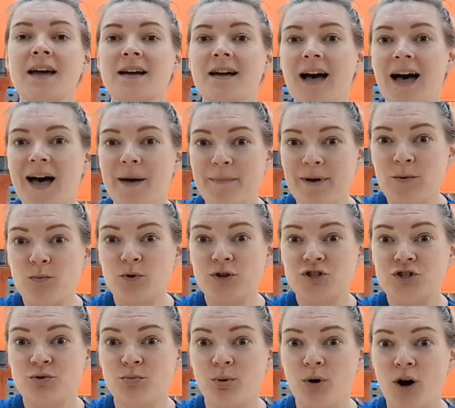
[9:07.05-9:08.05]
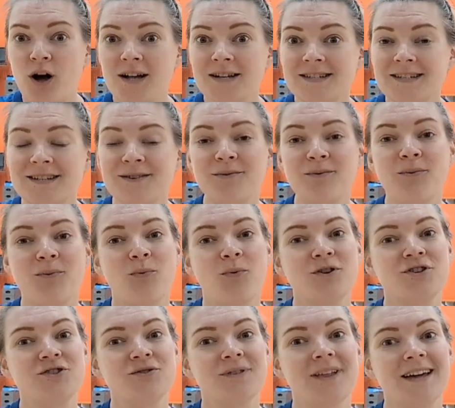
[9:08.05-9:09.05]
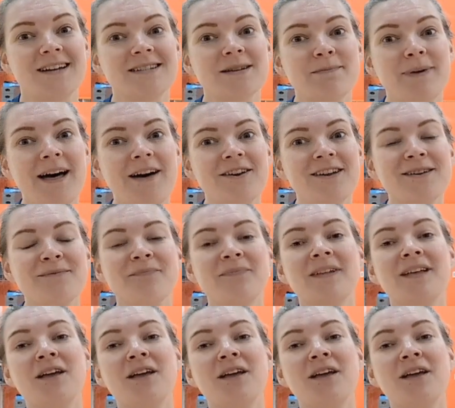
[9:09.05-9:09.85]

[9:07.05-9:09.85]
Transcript: comment what you bought, what you liked about it,